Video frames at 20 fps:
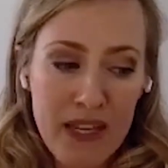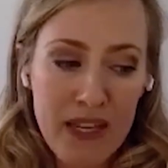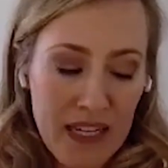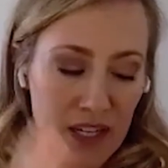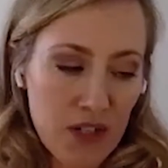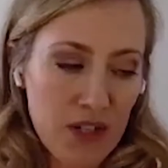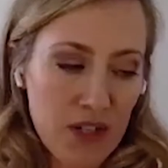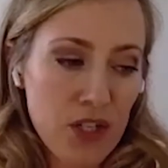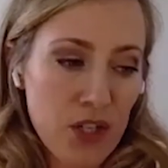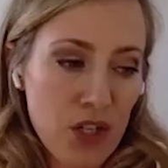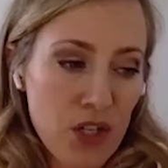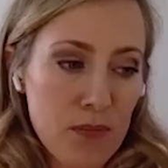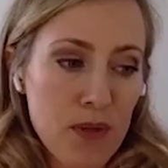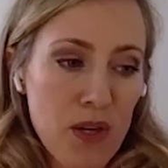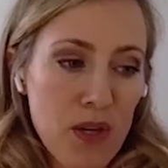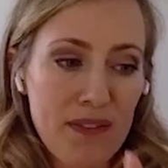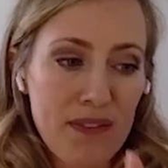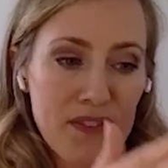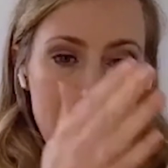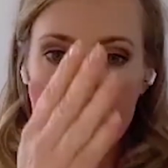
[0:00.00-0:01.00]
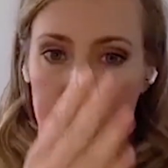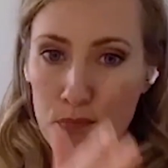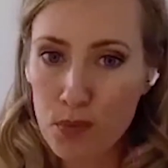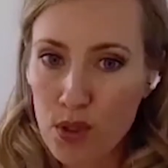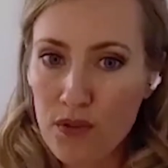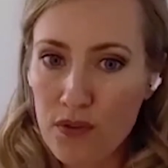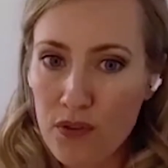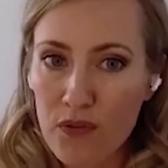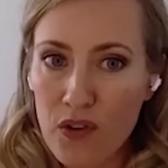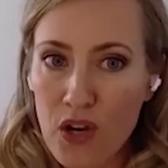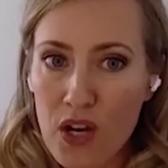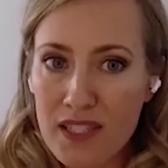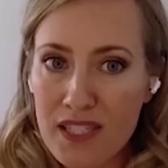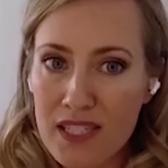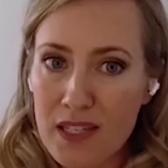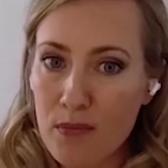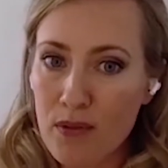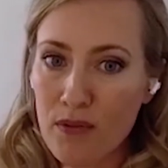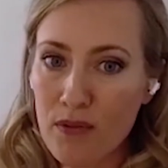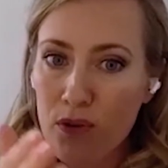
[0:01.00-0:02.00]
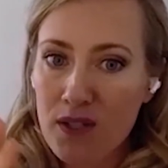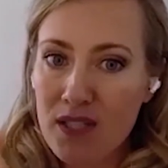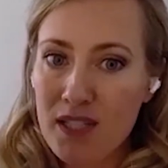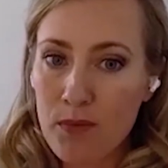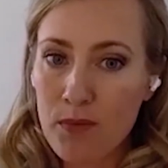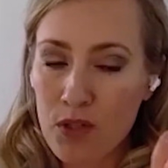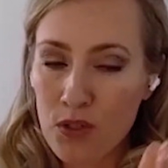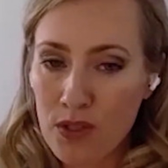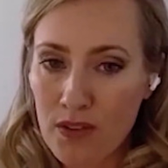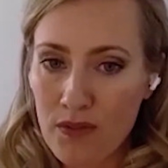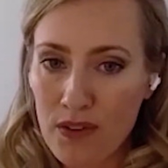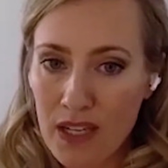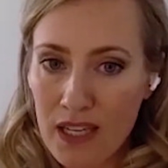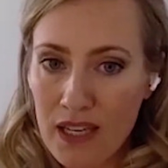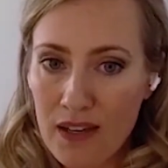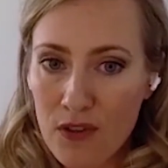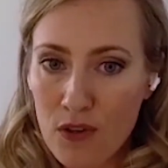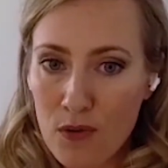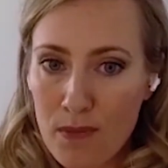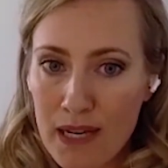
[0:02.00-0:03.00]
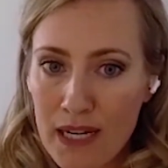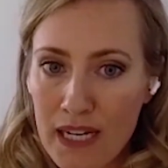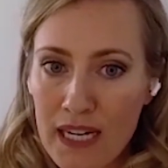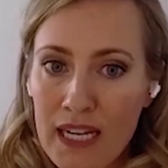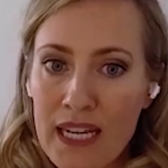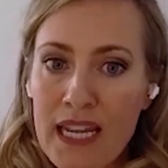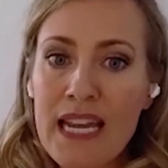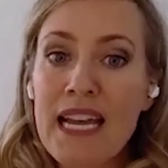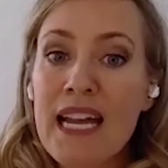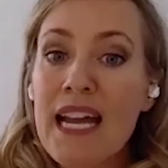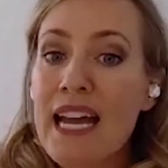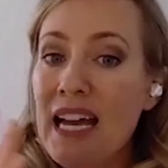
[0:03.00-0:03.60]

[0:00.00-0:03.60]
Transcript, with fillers: Here in Europe, you have to have proof of concept before someone will even give you money.